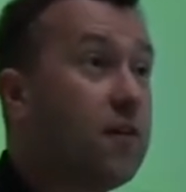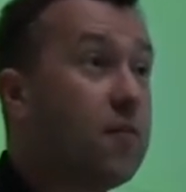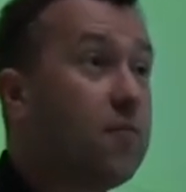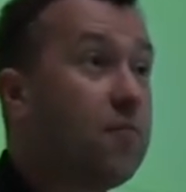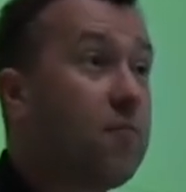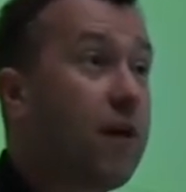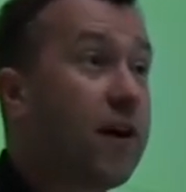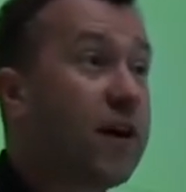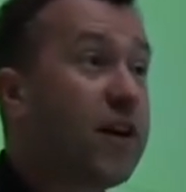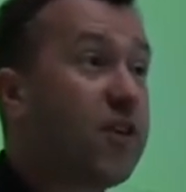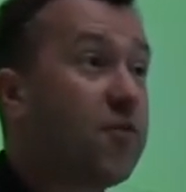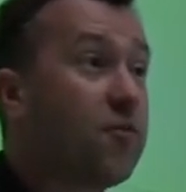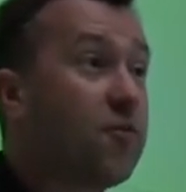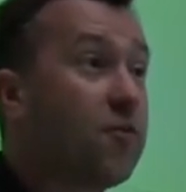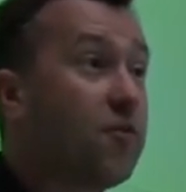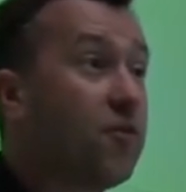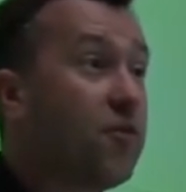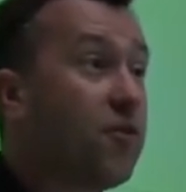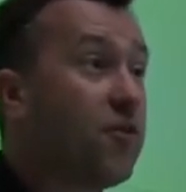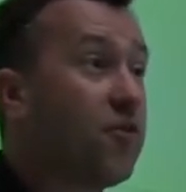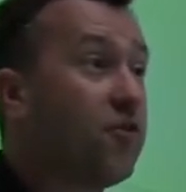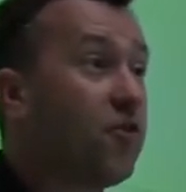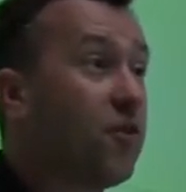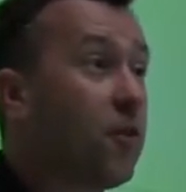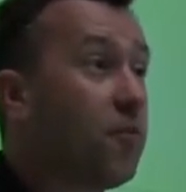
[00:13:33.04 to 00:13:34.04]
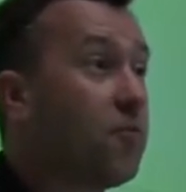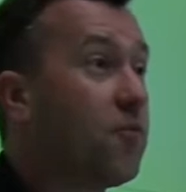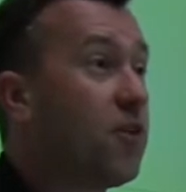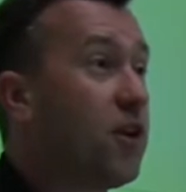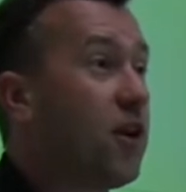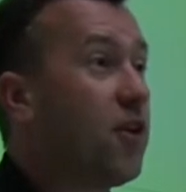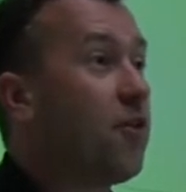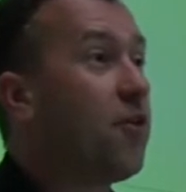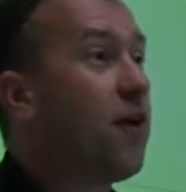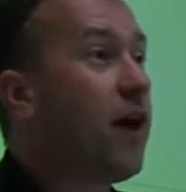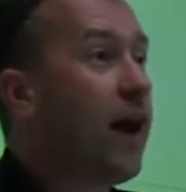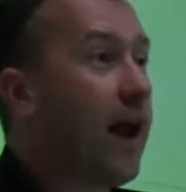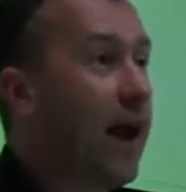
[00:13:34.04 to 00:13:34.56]
management system, you
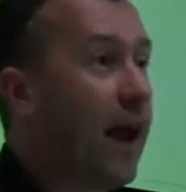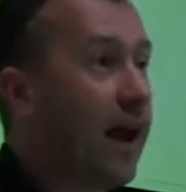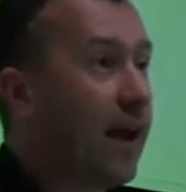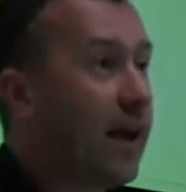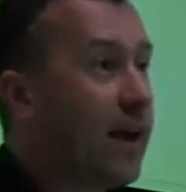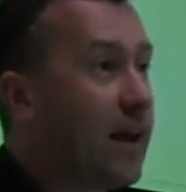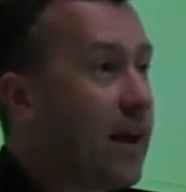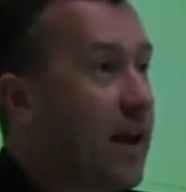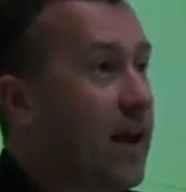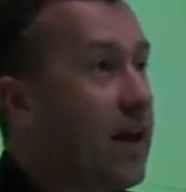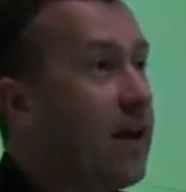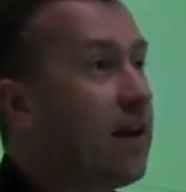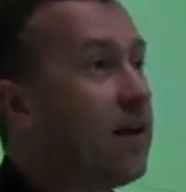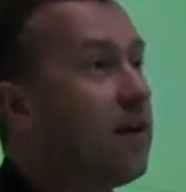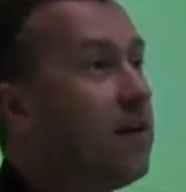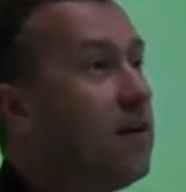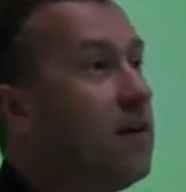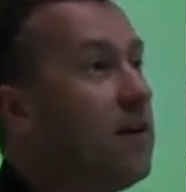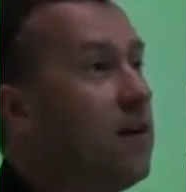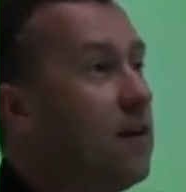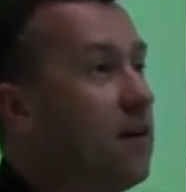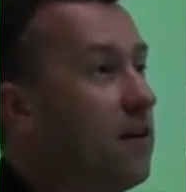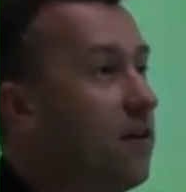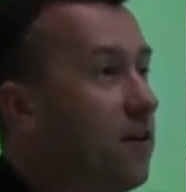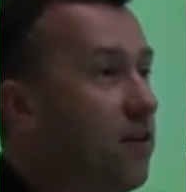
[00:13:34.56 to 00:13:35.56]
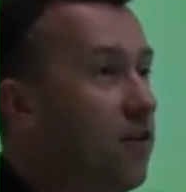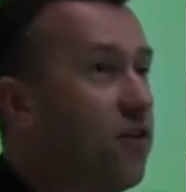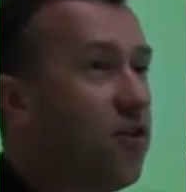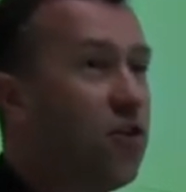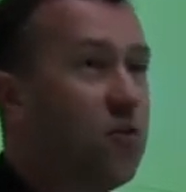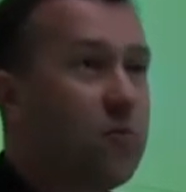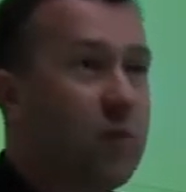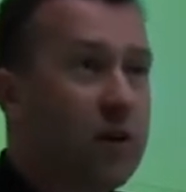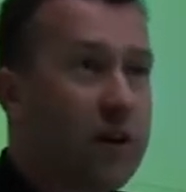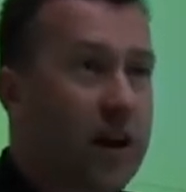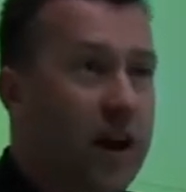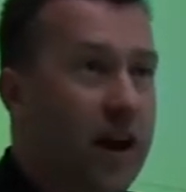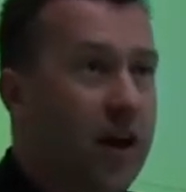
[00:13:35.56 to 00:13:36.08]
know, hacking,
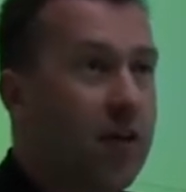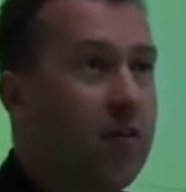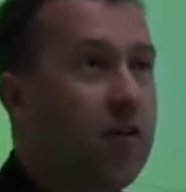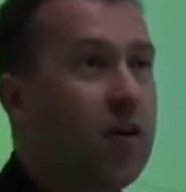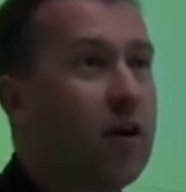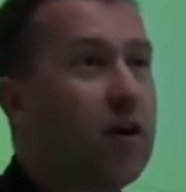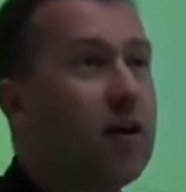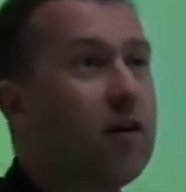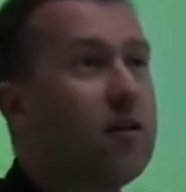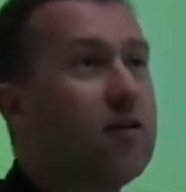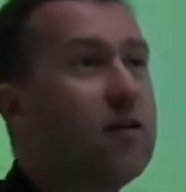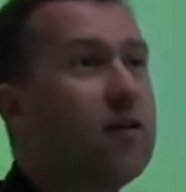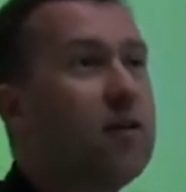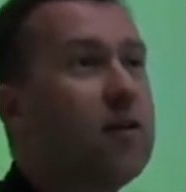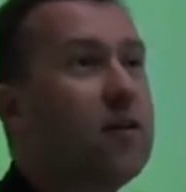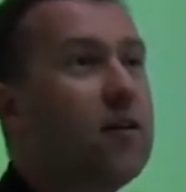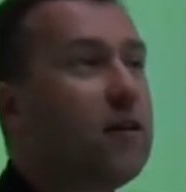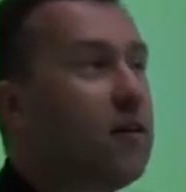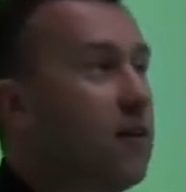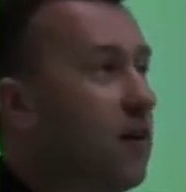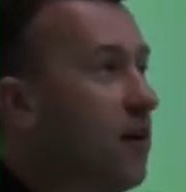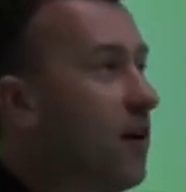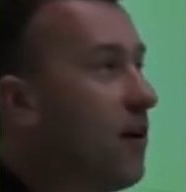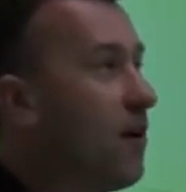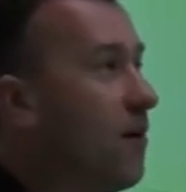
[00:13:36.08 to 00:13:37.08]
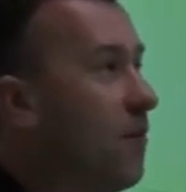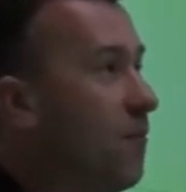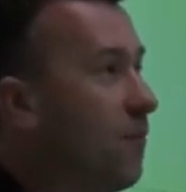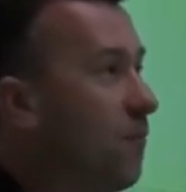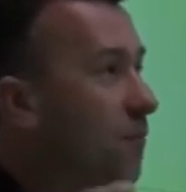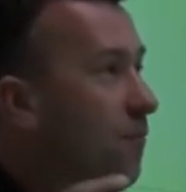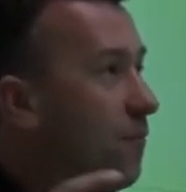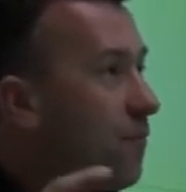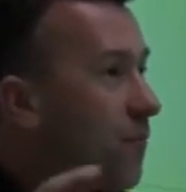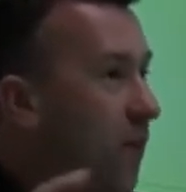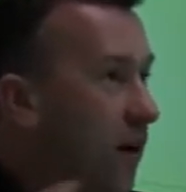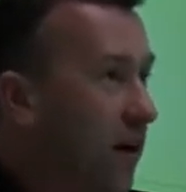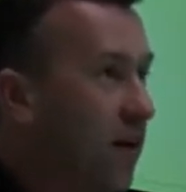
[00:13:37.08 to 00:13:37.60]
human error,
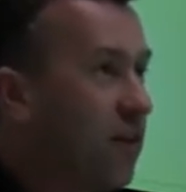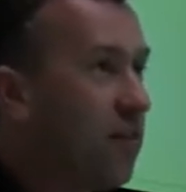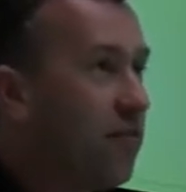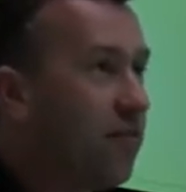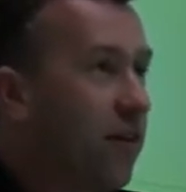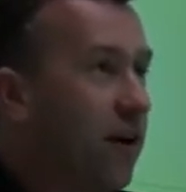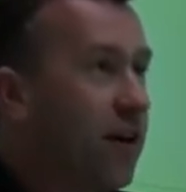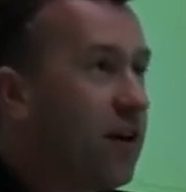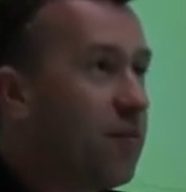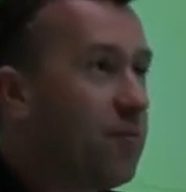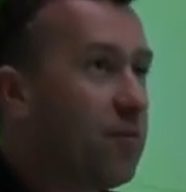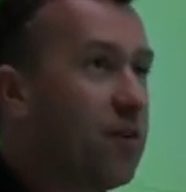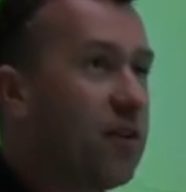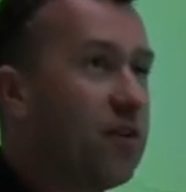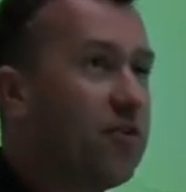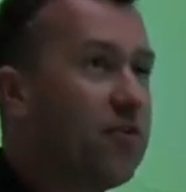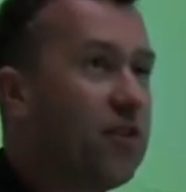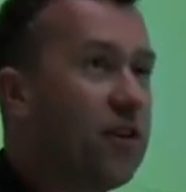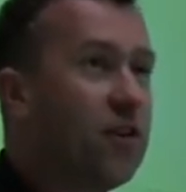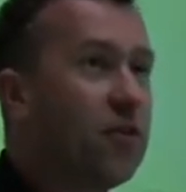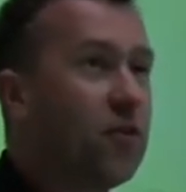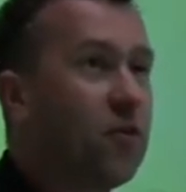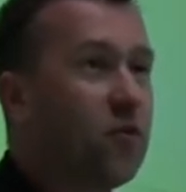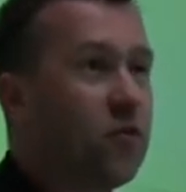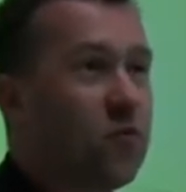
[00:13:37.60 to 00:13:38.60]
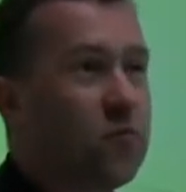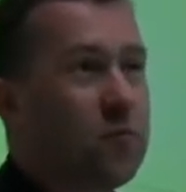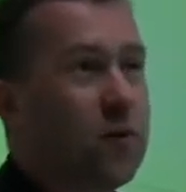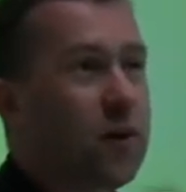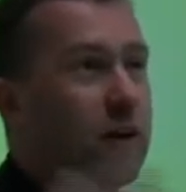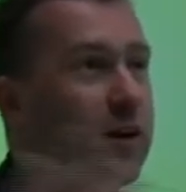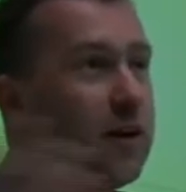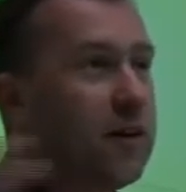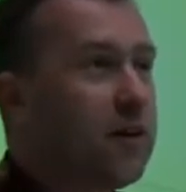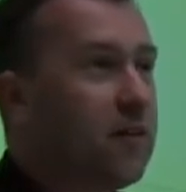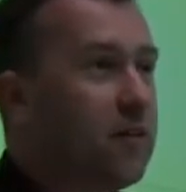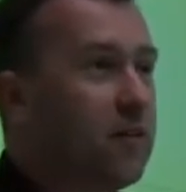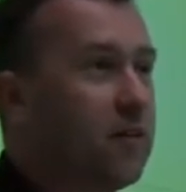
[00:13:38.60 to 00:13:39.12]
um, unavailability caused
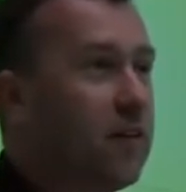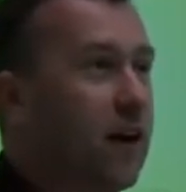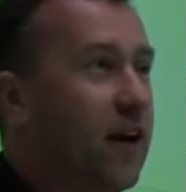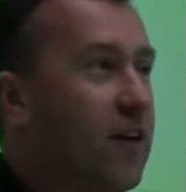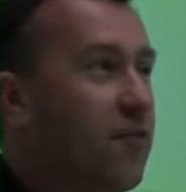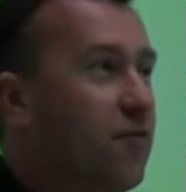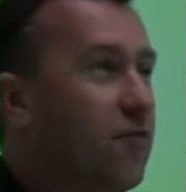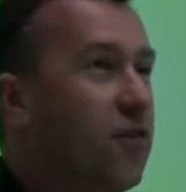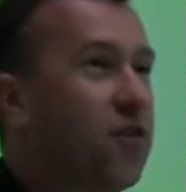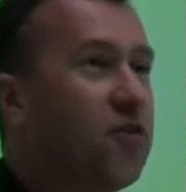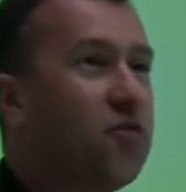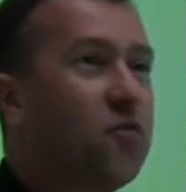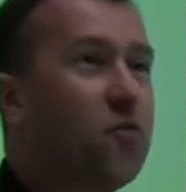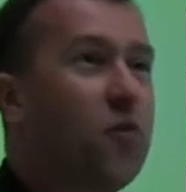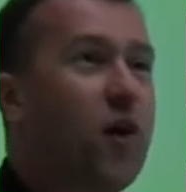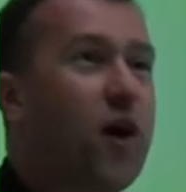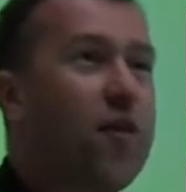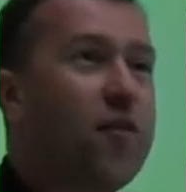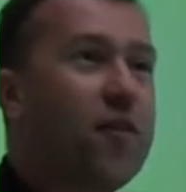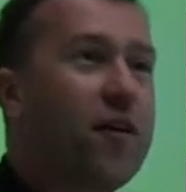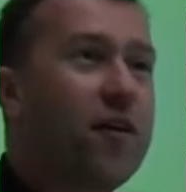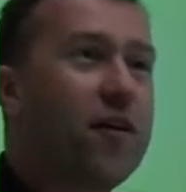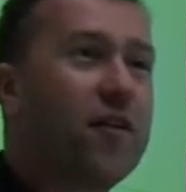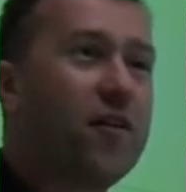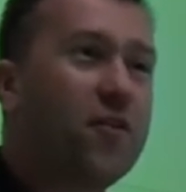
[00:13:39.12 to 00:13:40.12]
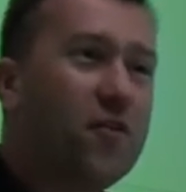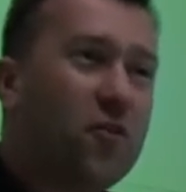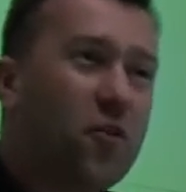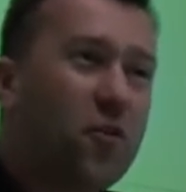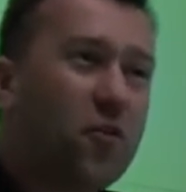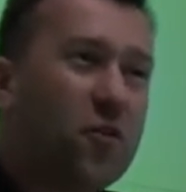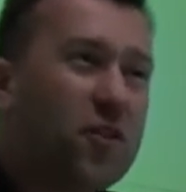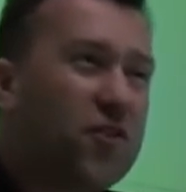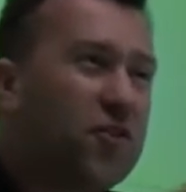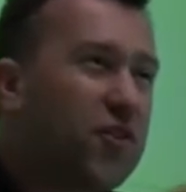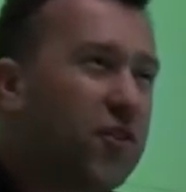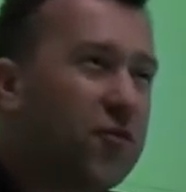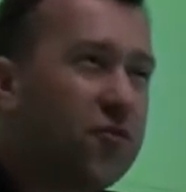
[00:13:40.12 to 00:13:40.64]
by adverse weather, all
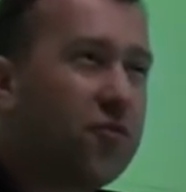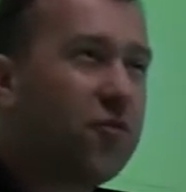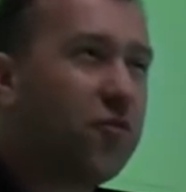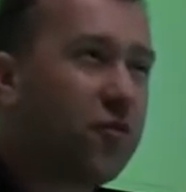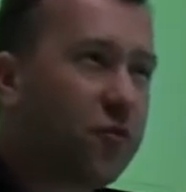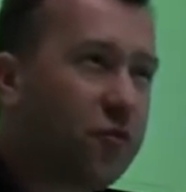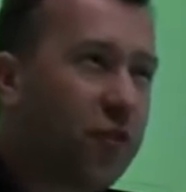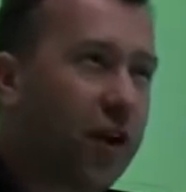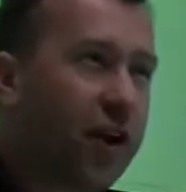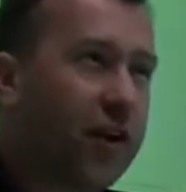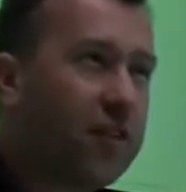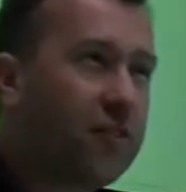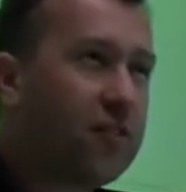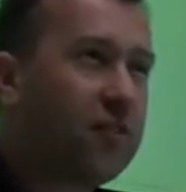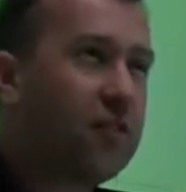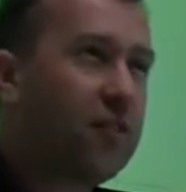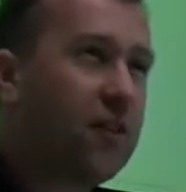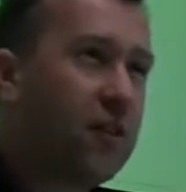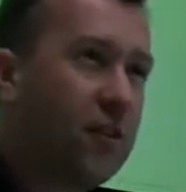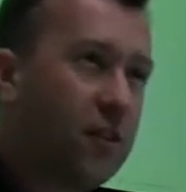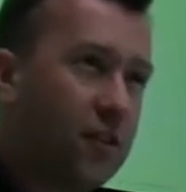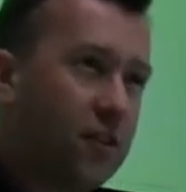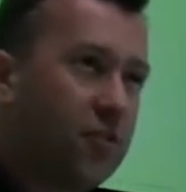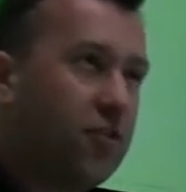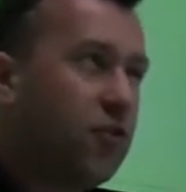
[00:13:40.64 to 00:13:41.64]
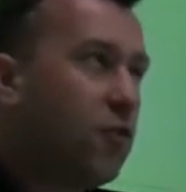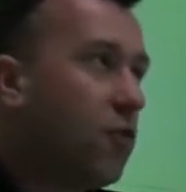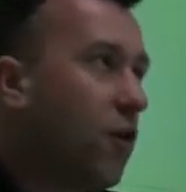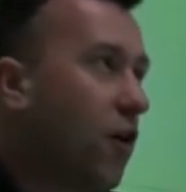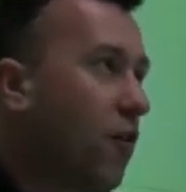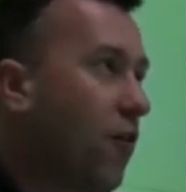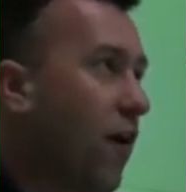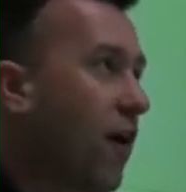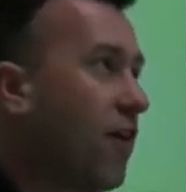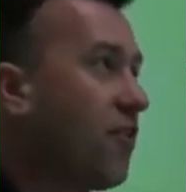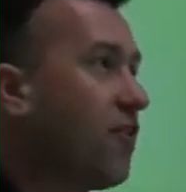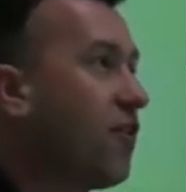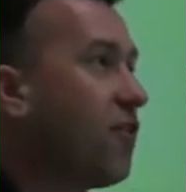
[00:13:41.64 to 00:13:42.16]
these different threats to
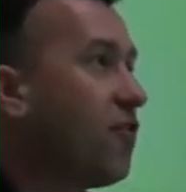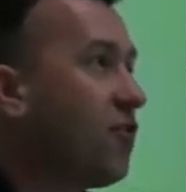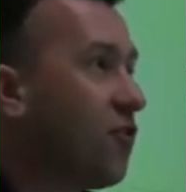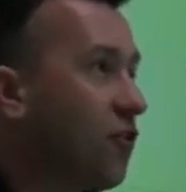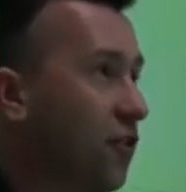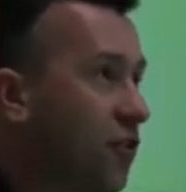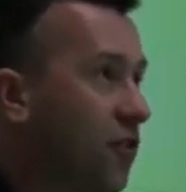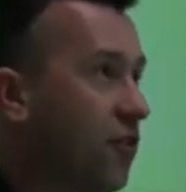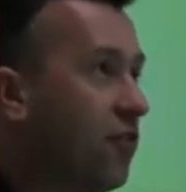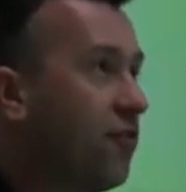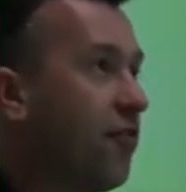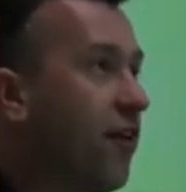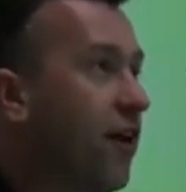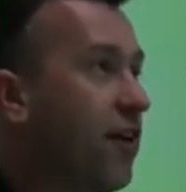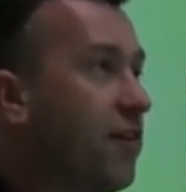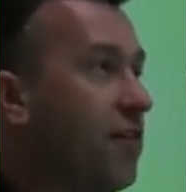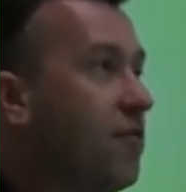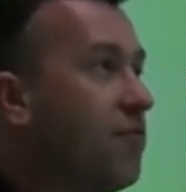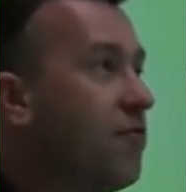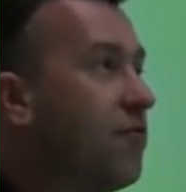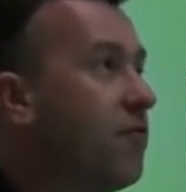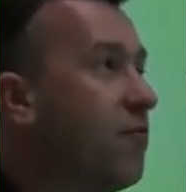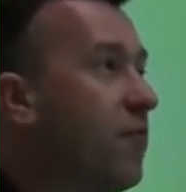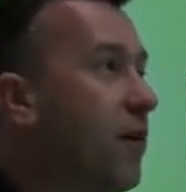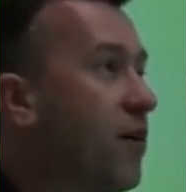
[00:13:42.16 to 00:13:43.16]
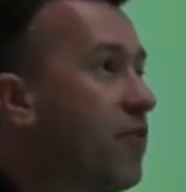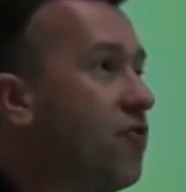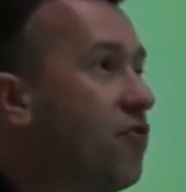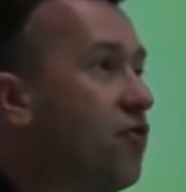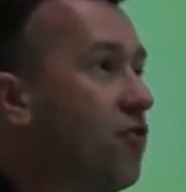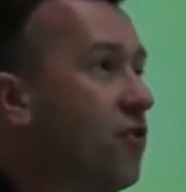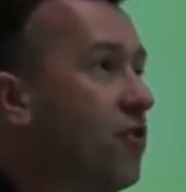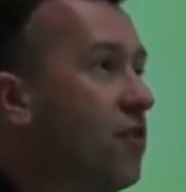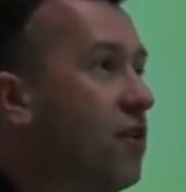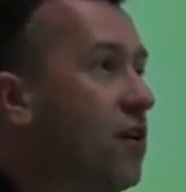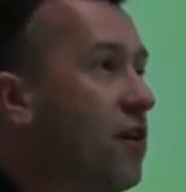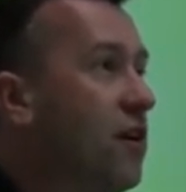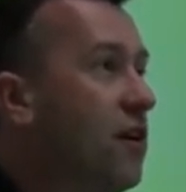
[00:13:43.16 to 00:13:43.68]
our assets that could affect
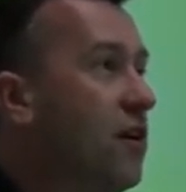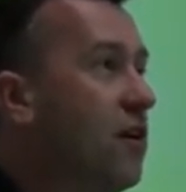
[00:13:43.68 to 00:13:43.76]
information,